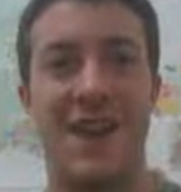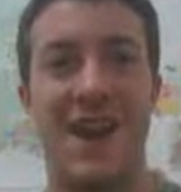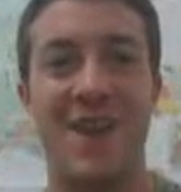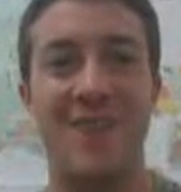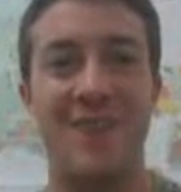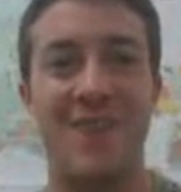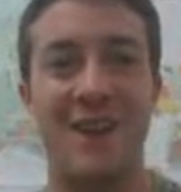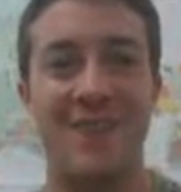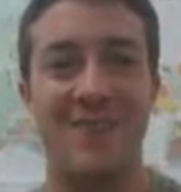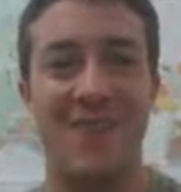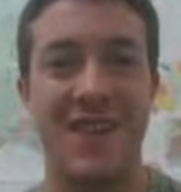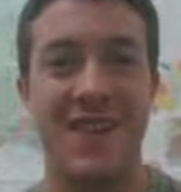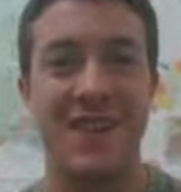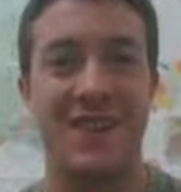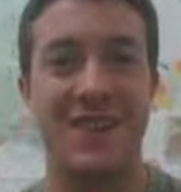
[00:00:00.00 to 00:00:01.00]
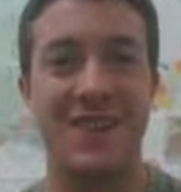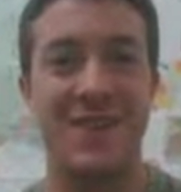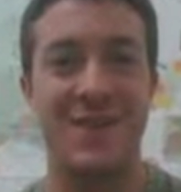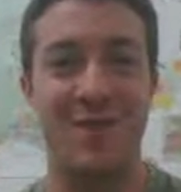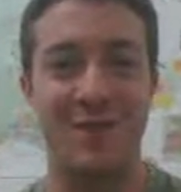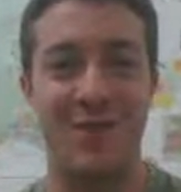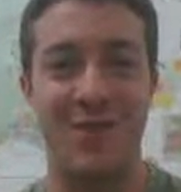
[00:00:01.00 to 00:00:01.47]
Hi everybody, this
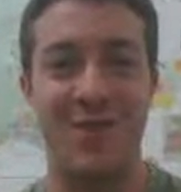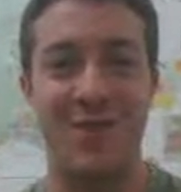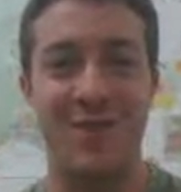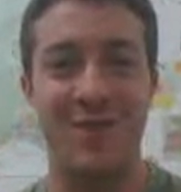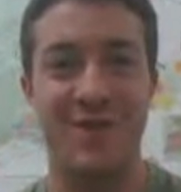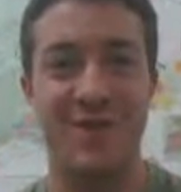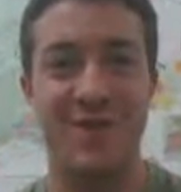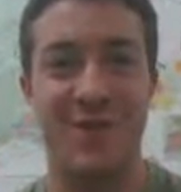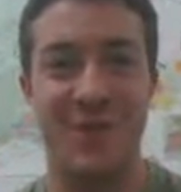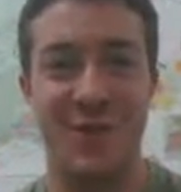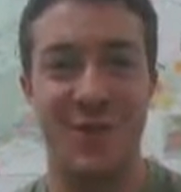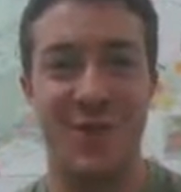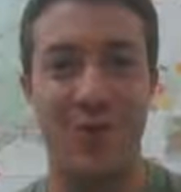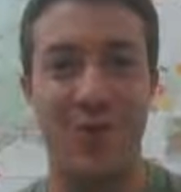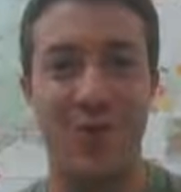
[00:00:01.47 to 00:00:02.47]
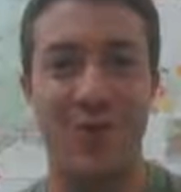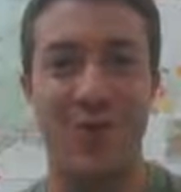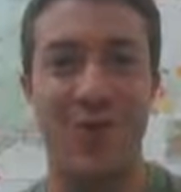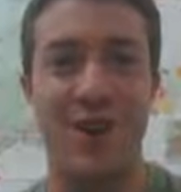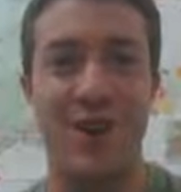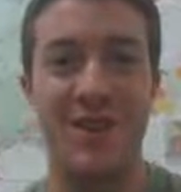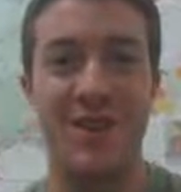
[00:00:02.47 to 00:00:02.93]
is Sylvan, your host. Thank you for
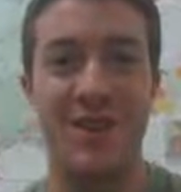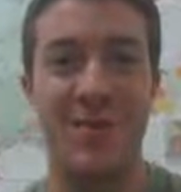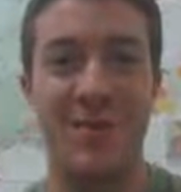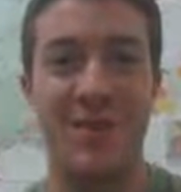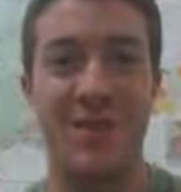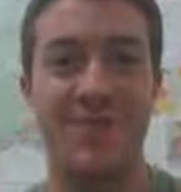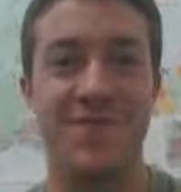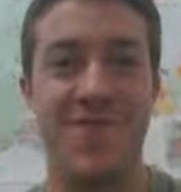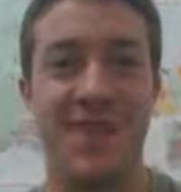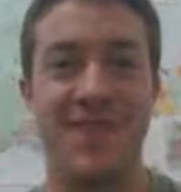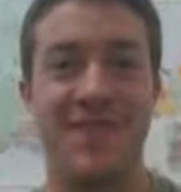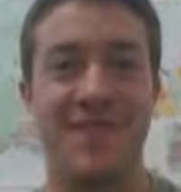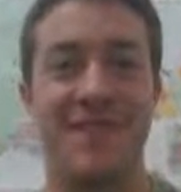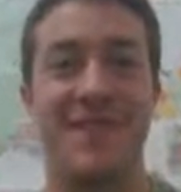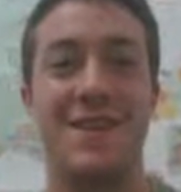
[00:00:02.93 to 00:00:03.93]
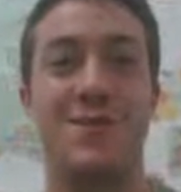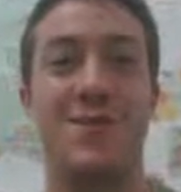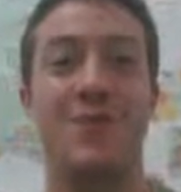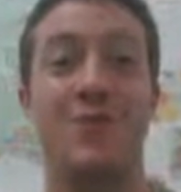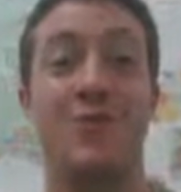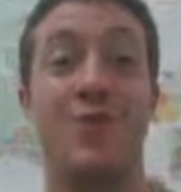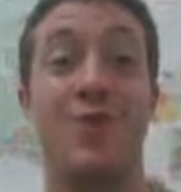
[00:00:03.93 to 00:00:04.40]
watching Wine Geometry. This is
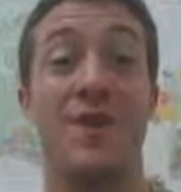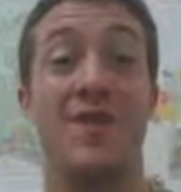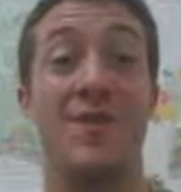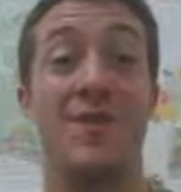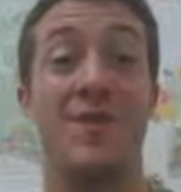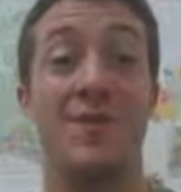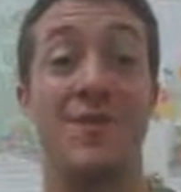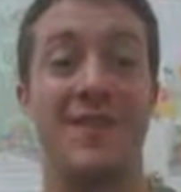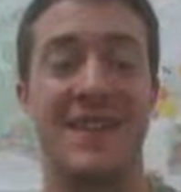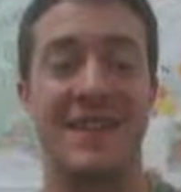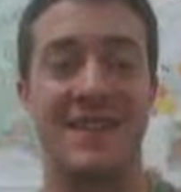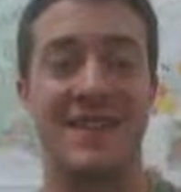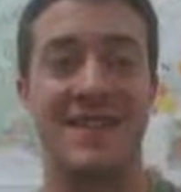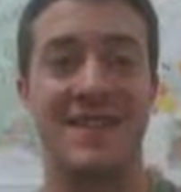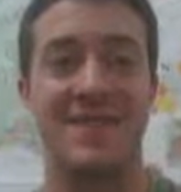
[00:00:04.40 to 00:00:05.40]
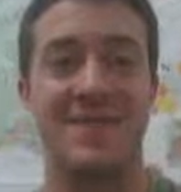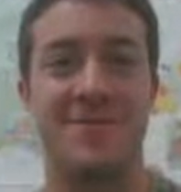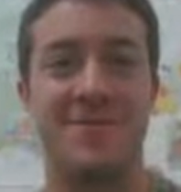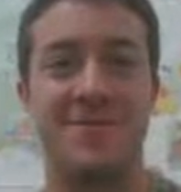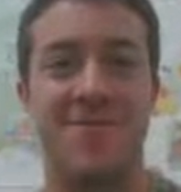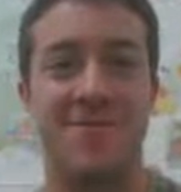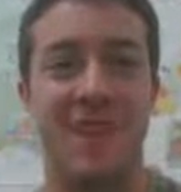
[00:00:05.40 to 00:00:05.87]
episode 106.
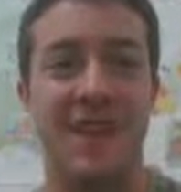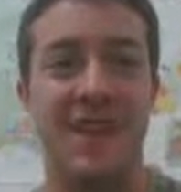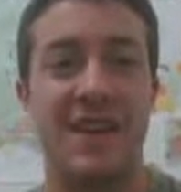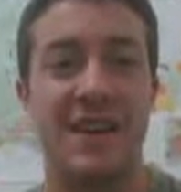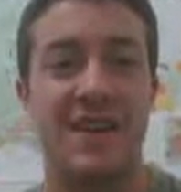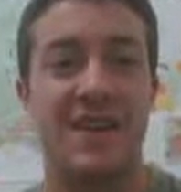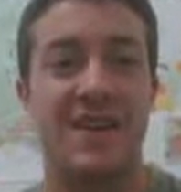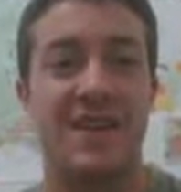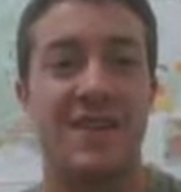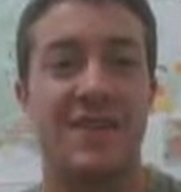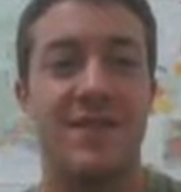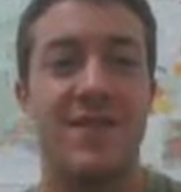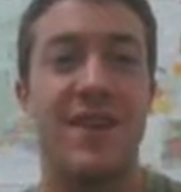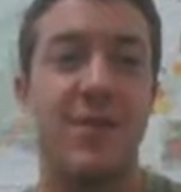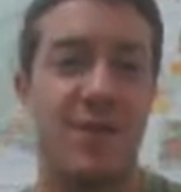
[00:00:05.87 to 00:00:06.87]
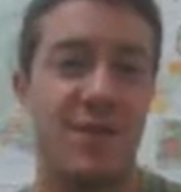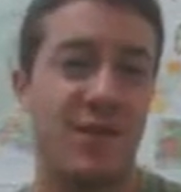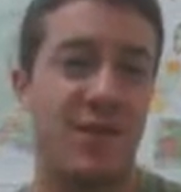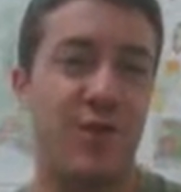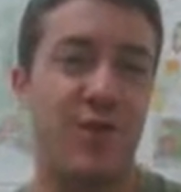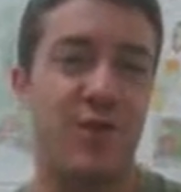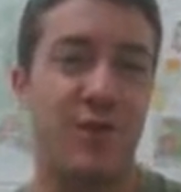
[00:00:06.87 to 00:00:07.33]
Today I want to
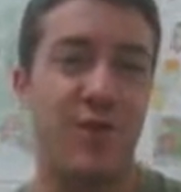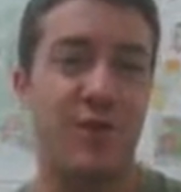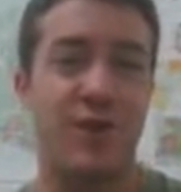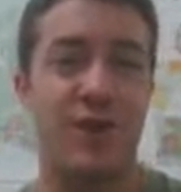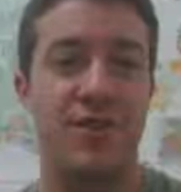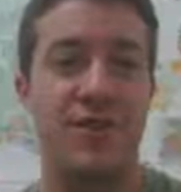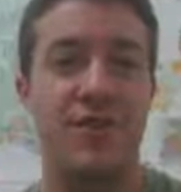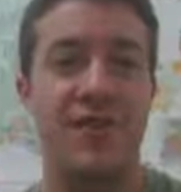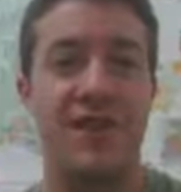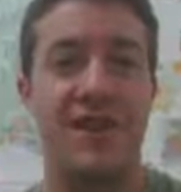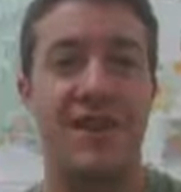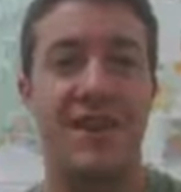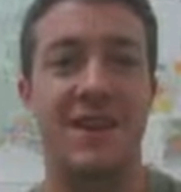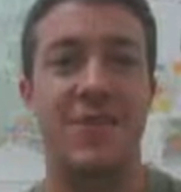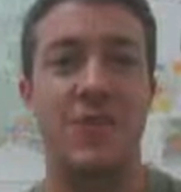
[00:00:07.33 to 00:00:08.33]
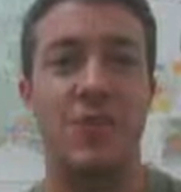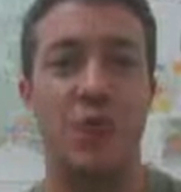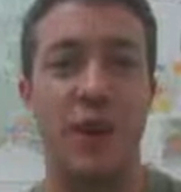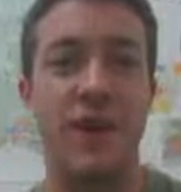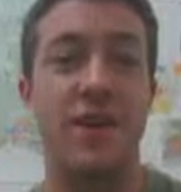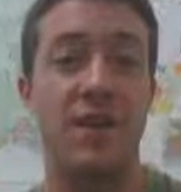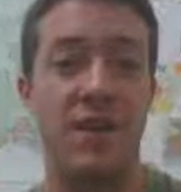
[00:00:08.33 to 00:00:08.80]
talk to you about a question that I get
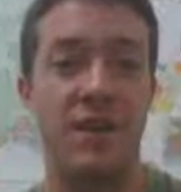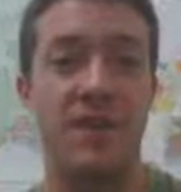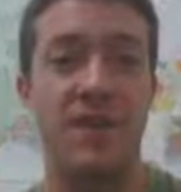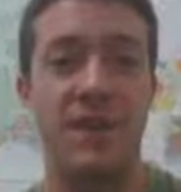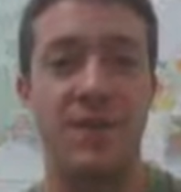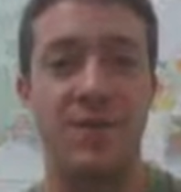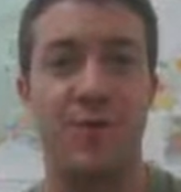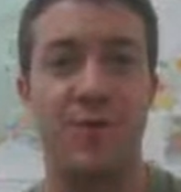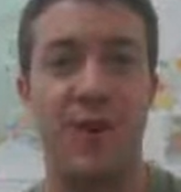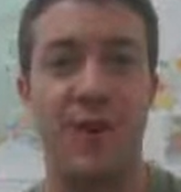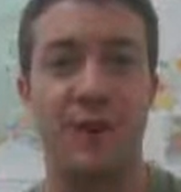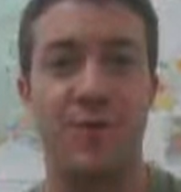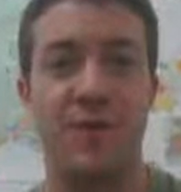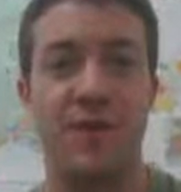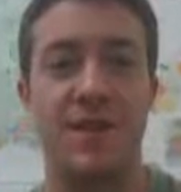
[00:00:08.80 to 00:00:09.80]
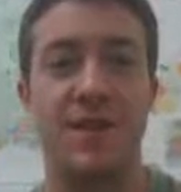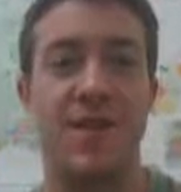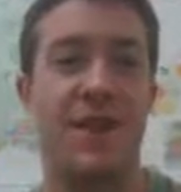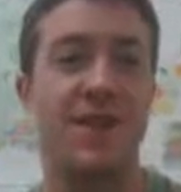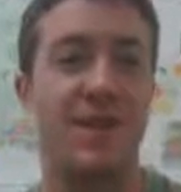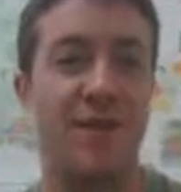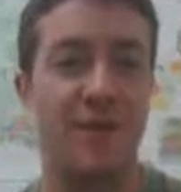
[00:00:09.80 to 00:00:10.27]
quite often when I'm
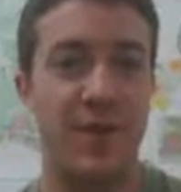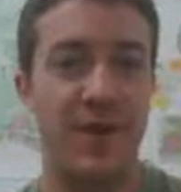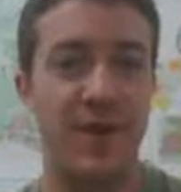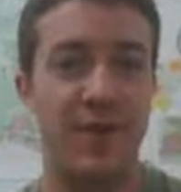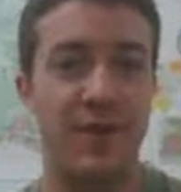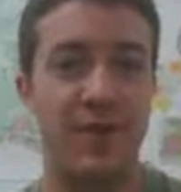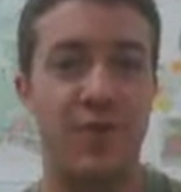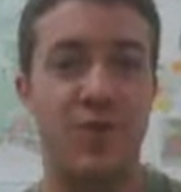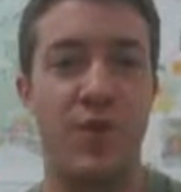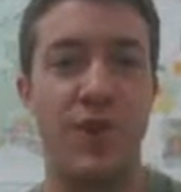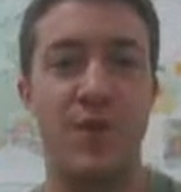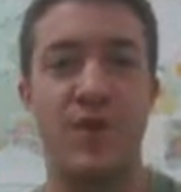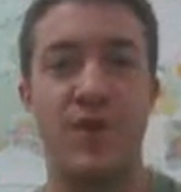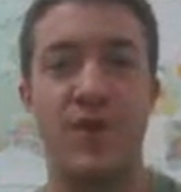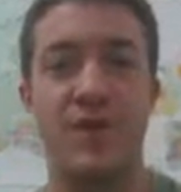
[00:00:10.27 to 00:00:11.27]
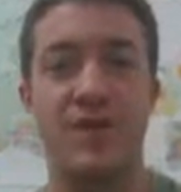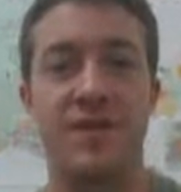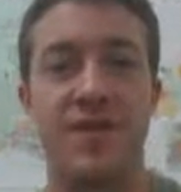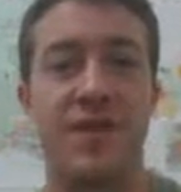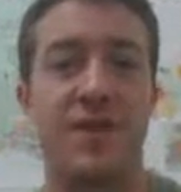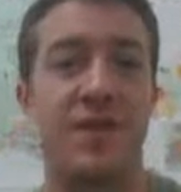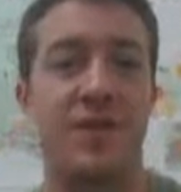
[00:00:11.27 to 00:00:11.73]
inviting friends to wine
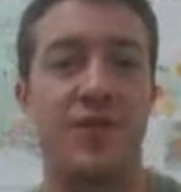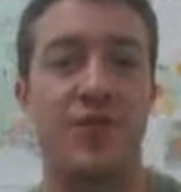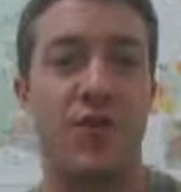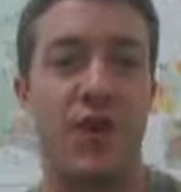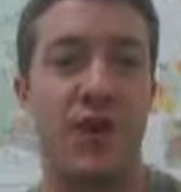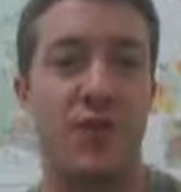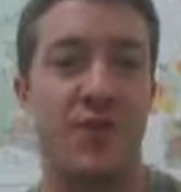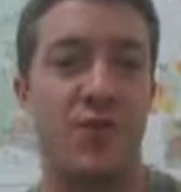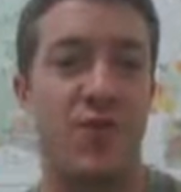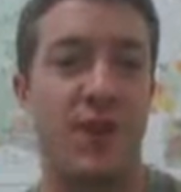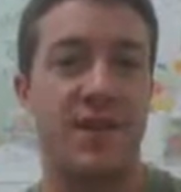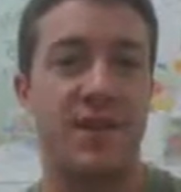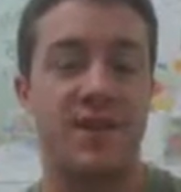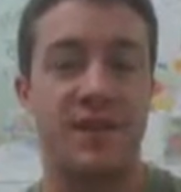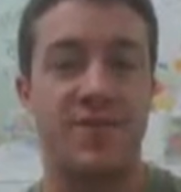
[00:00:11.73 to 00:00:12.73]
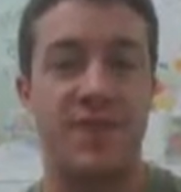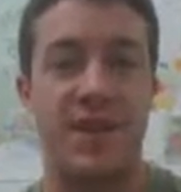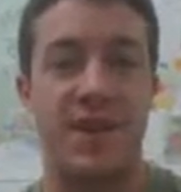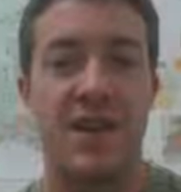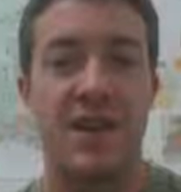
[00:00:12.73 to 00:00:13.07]
bars to try out some wines.